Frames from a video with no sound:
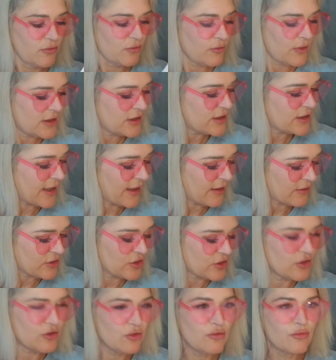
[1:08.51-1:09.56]
reached out
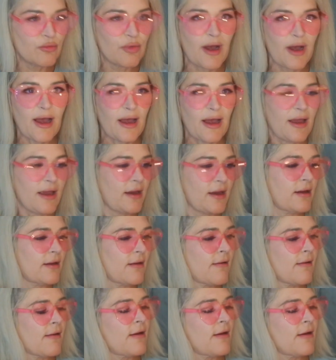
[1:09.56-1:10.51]
to by